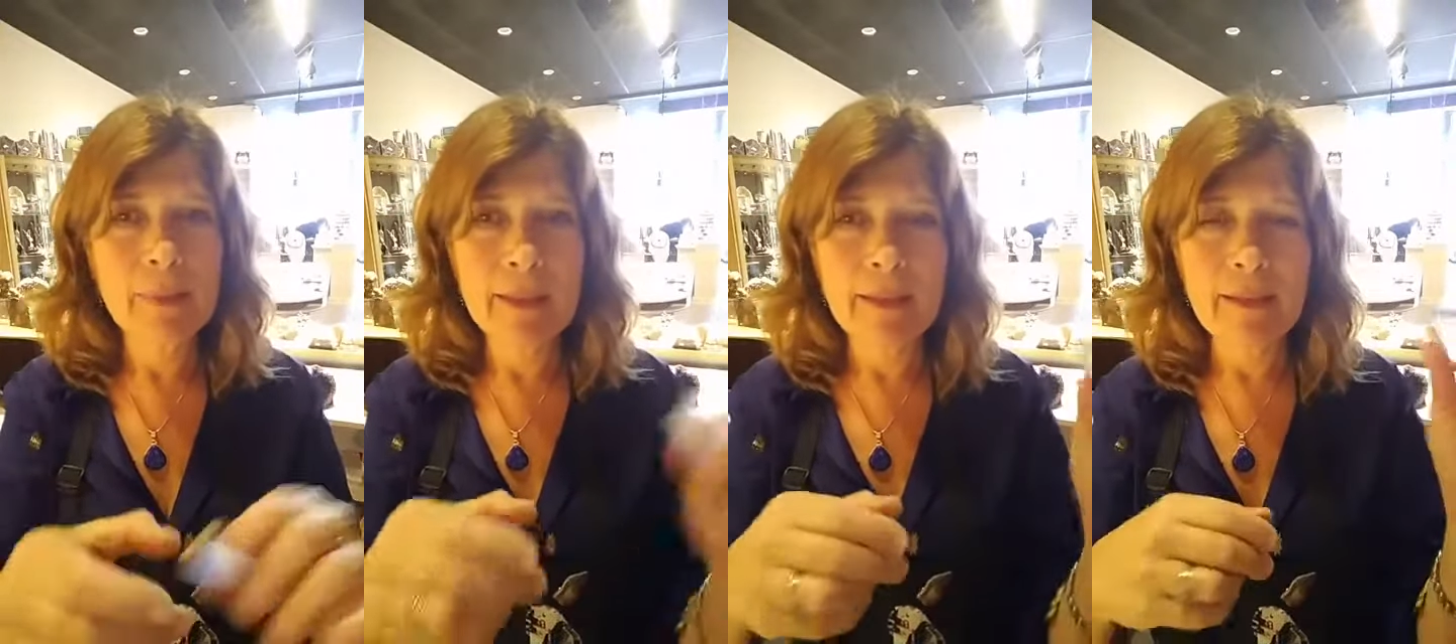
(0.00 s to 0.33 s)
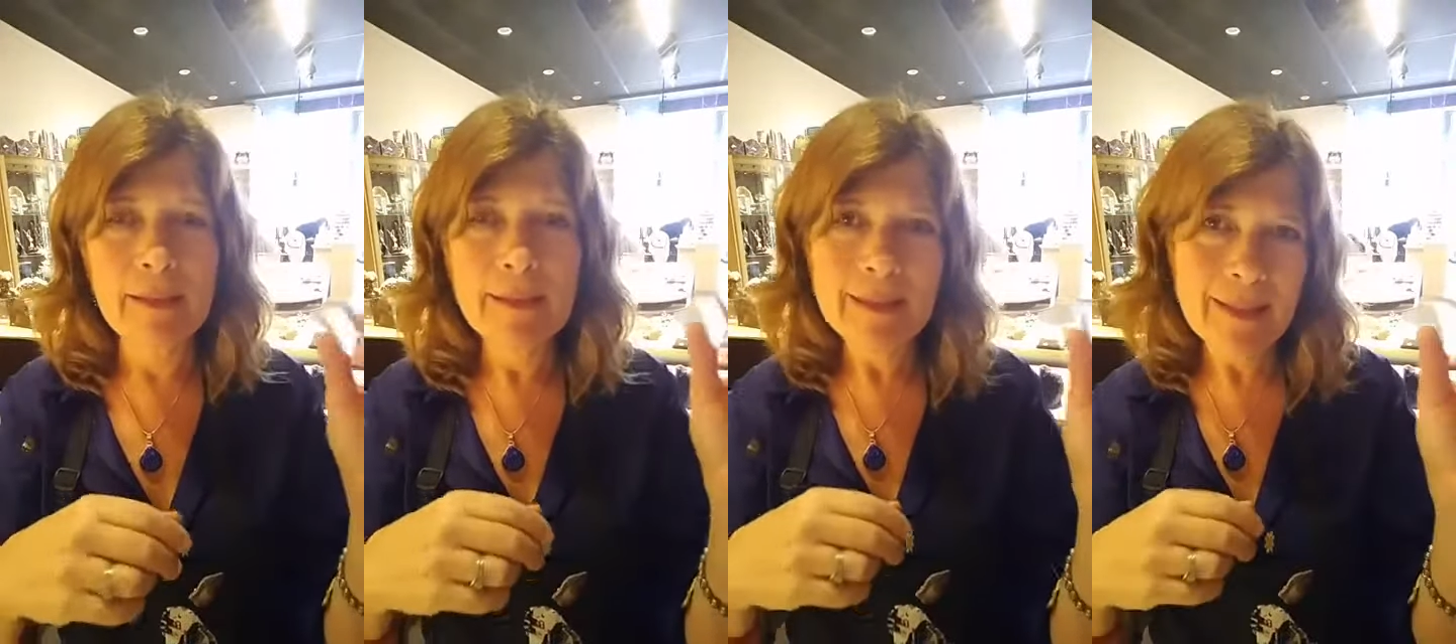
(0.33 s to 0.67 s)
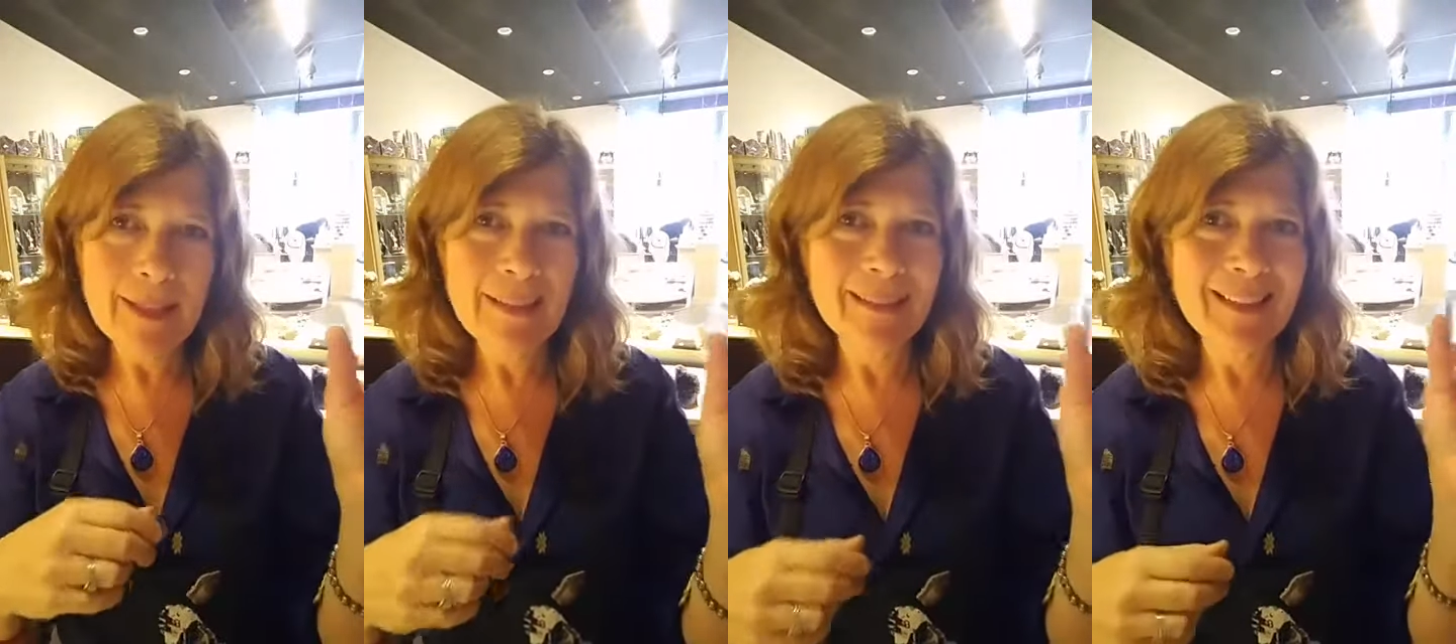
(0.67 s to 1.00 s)
but in this
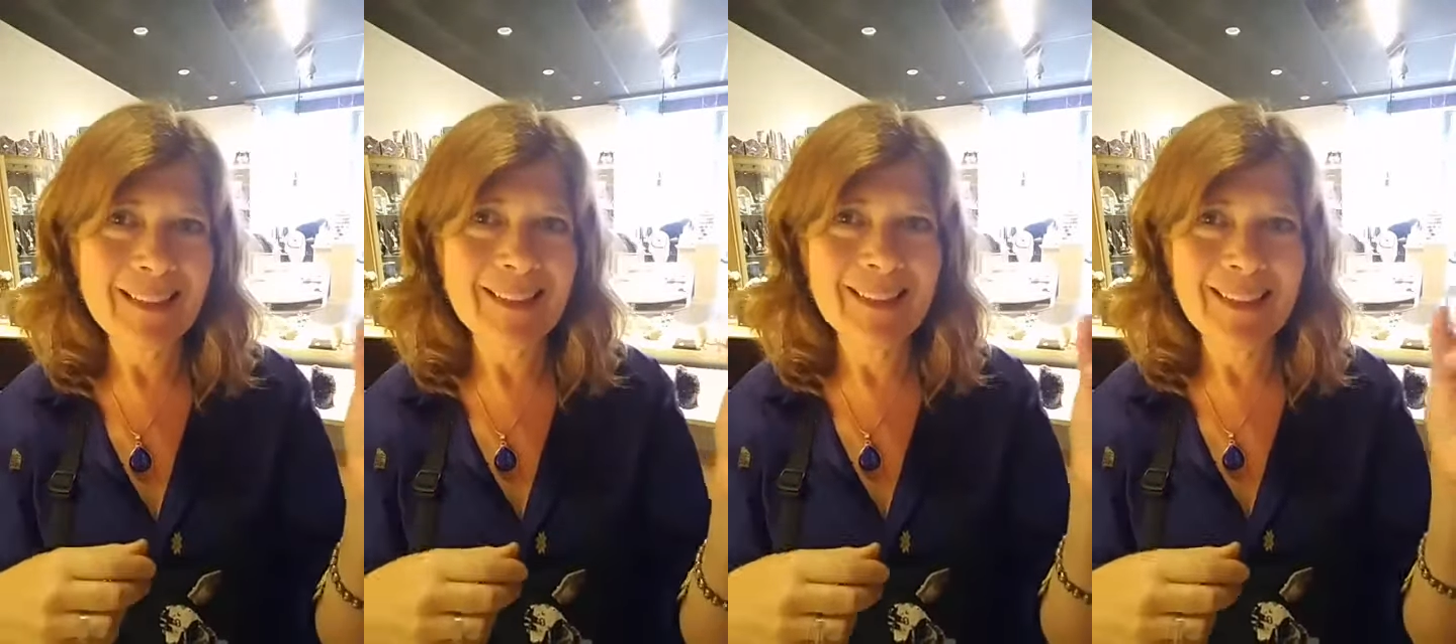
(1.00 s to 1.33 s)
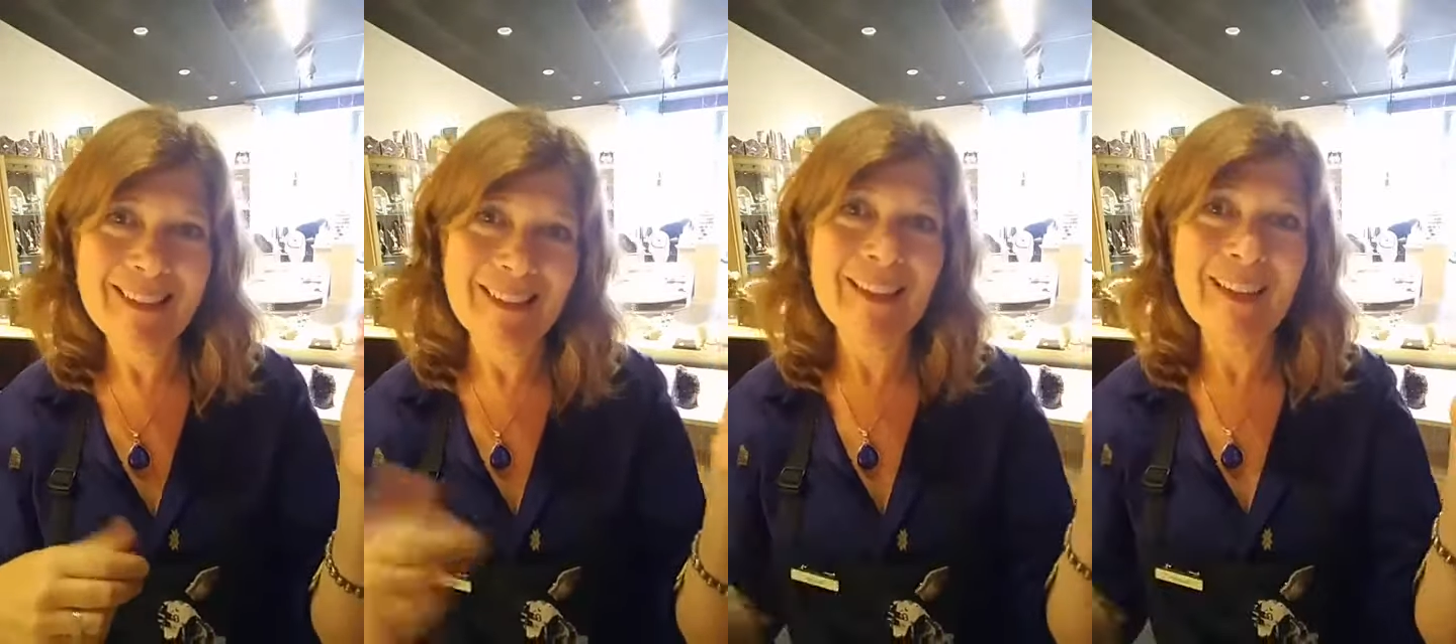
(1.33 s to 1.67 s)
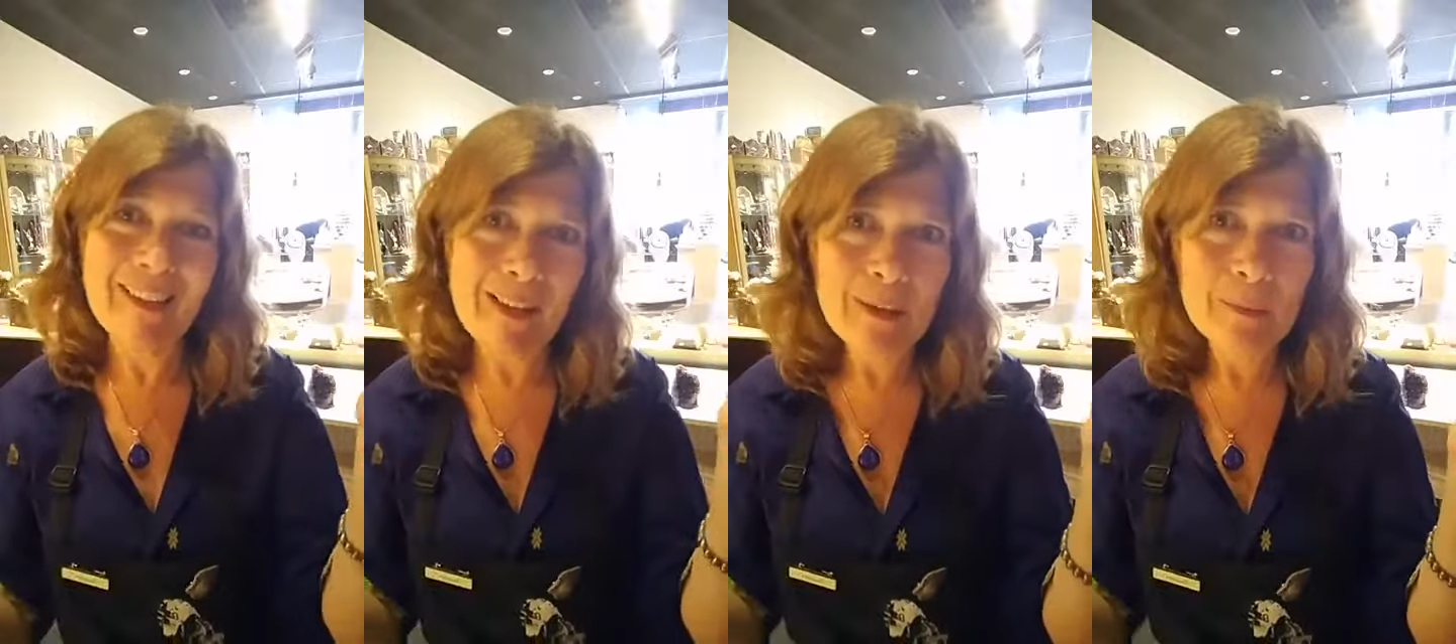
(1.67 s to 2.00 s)
case it doesn't, and so they
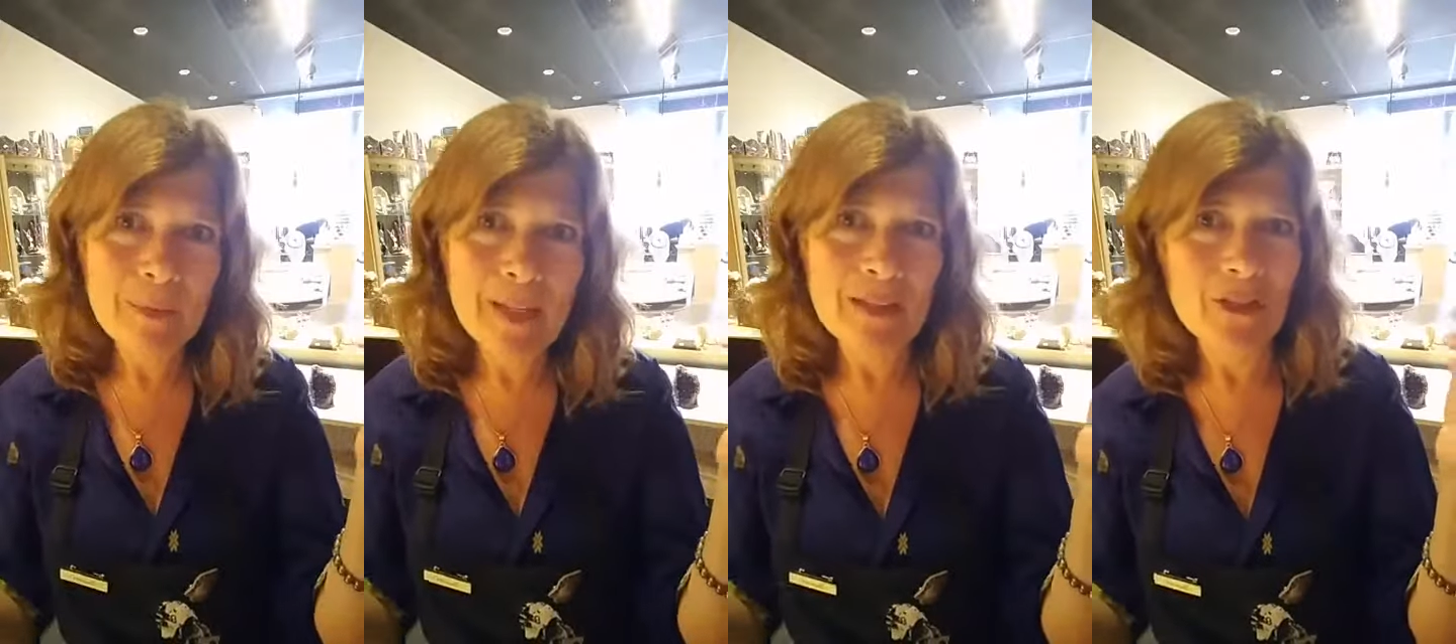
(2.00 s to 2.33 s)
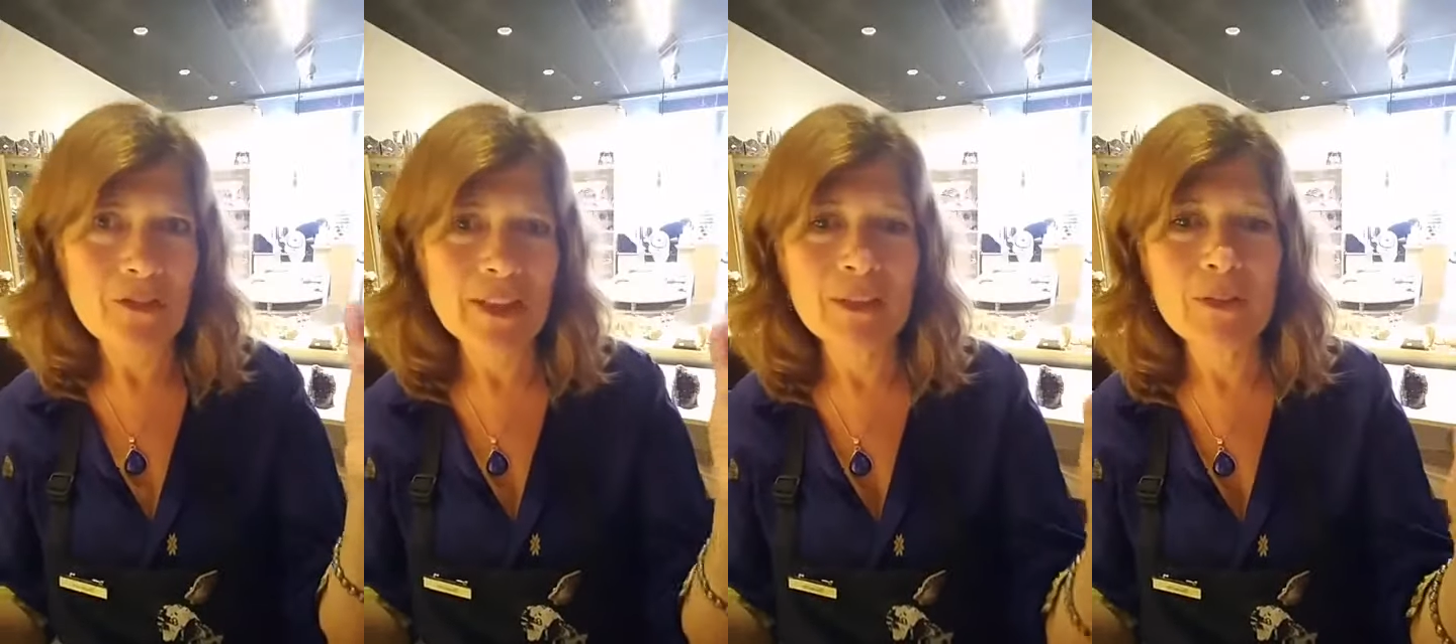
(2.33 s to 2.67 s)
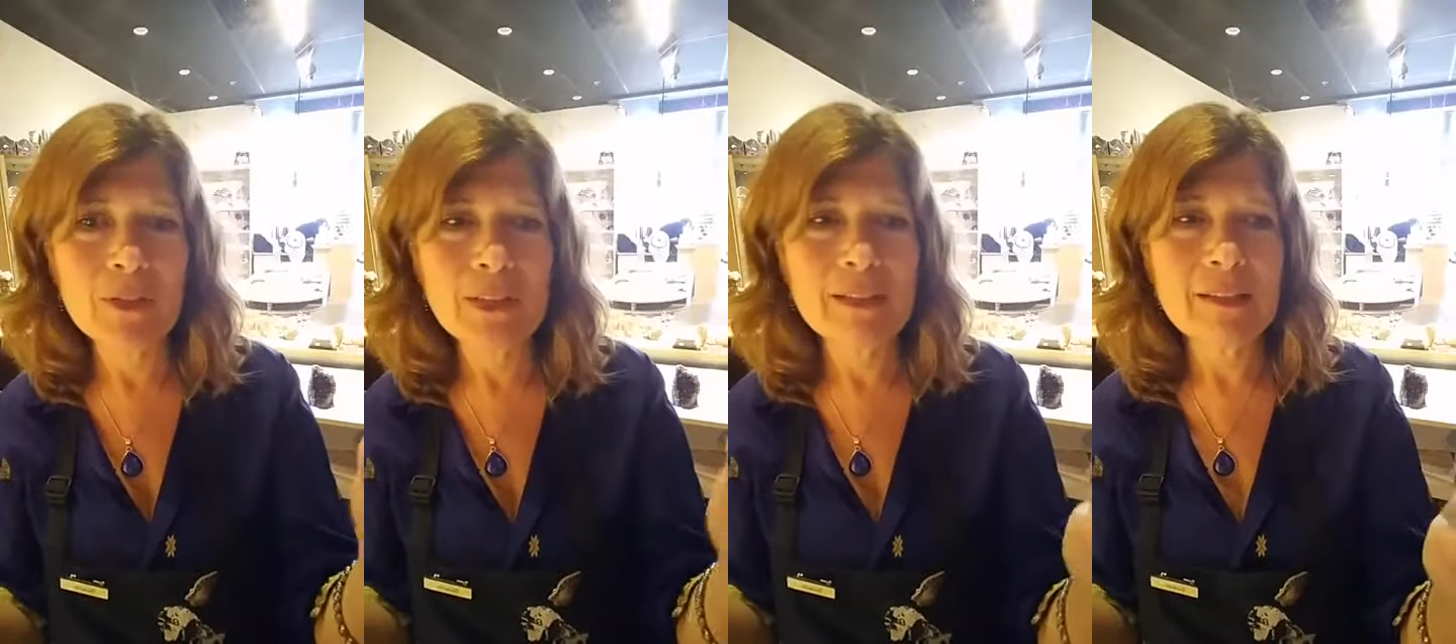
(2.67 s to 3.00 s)
call them tangerine
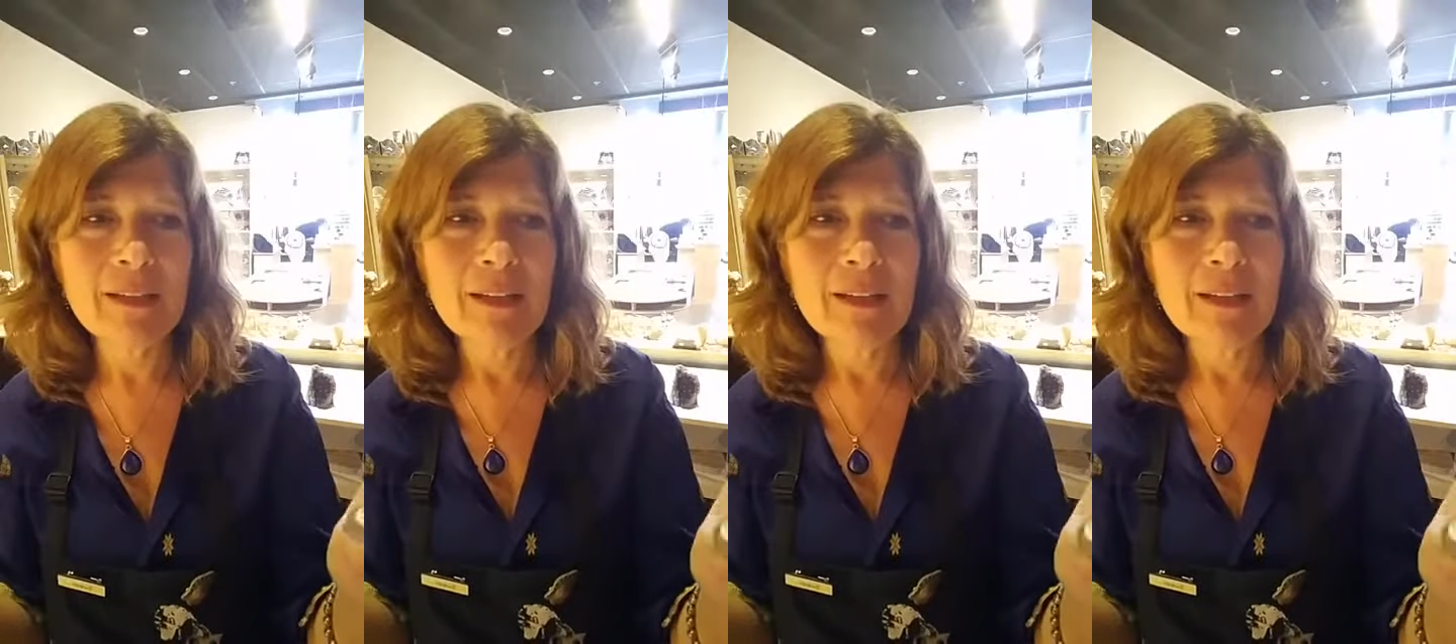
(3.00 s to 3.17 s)
quartz.